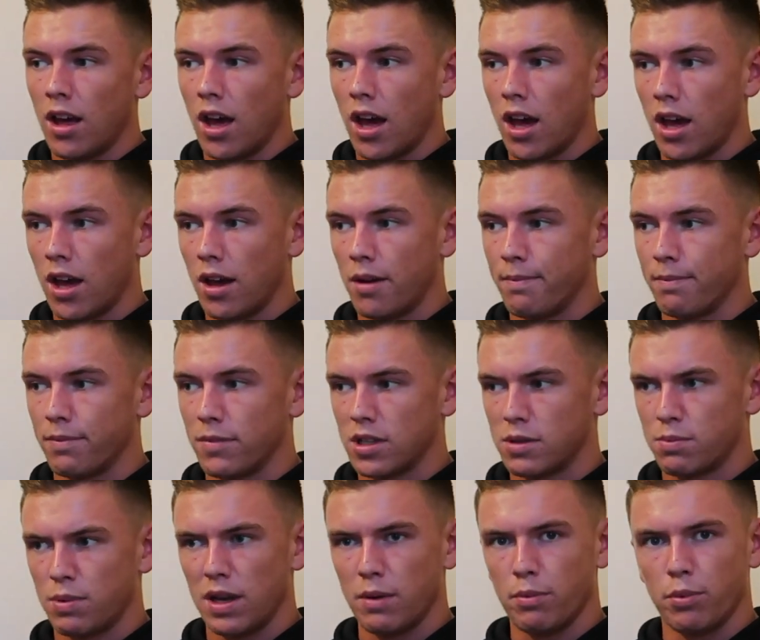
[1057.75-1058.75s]

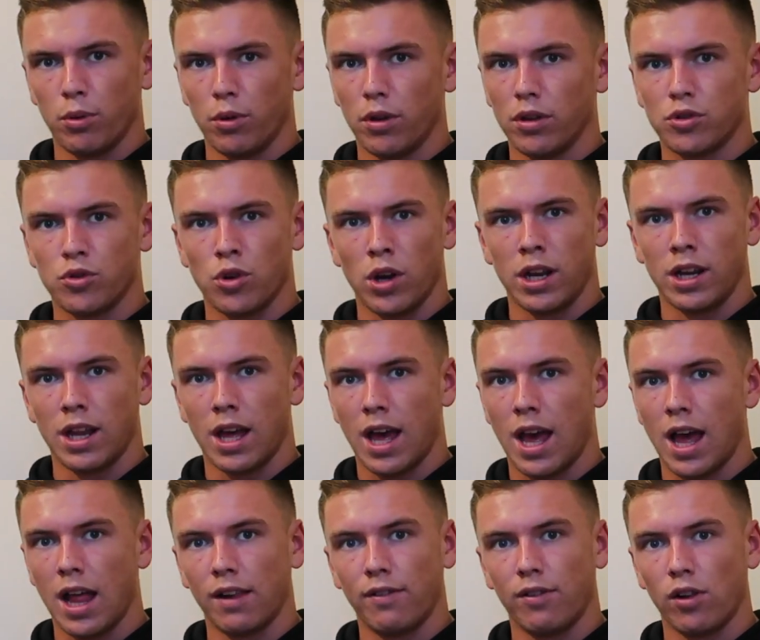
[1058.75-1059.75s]
There's people that train a
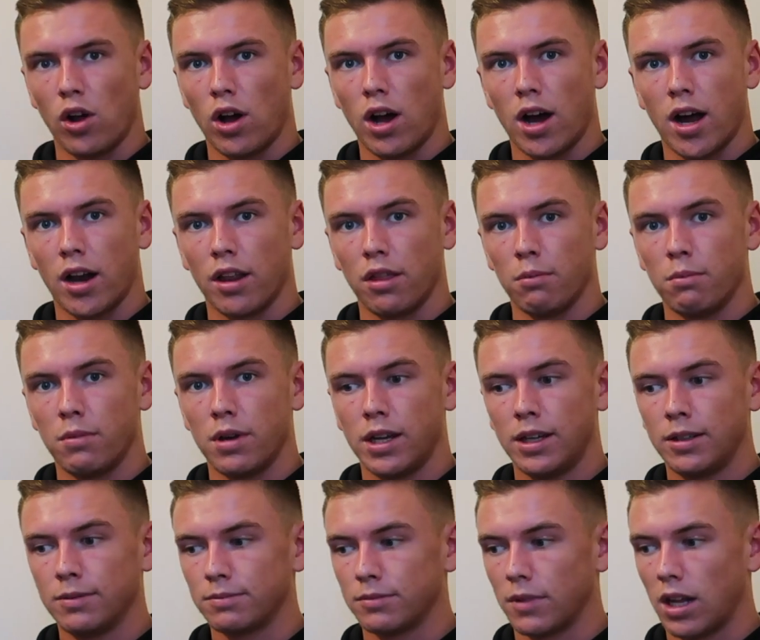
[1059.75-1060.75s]
hell of a lot harder than
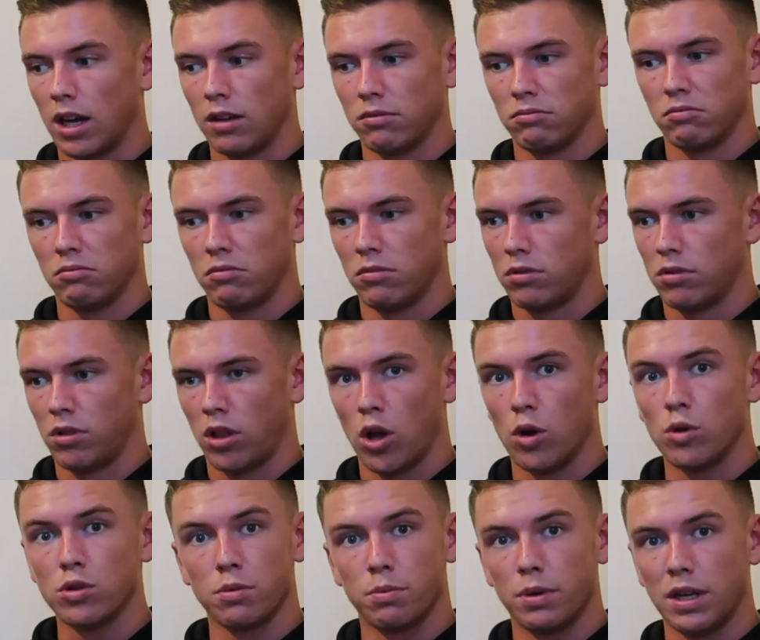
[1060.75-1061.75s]
me, like
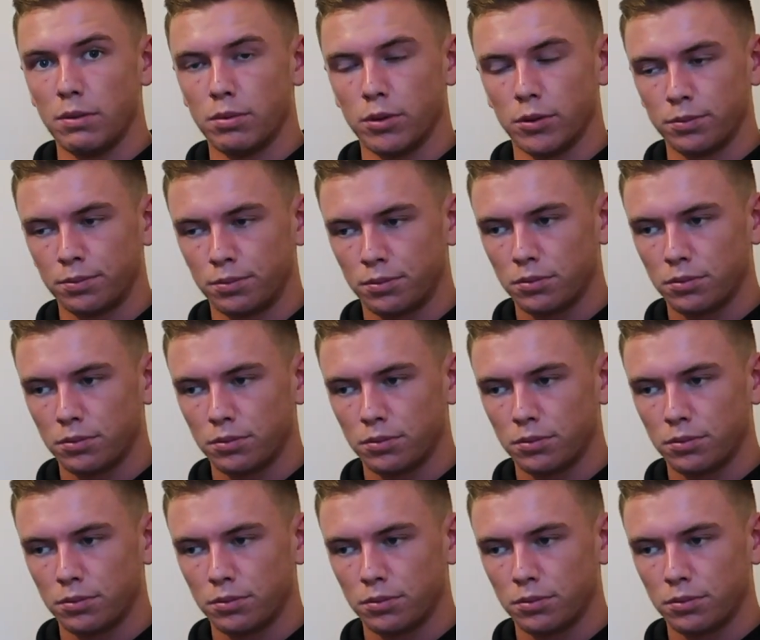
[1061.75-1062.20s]
loads of people.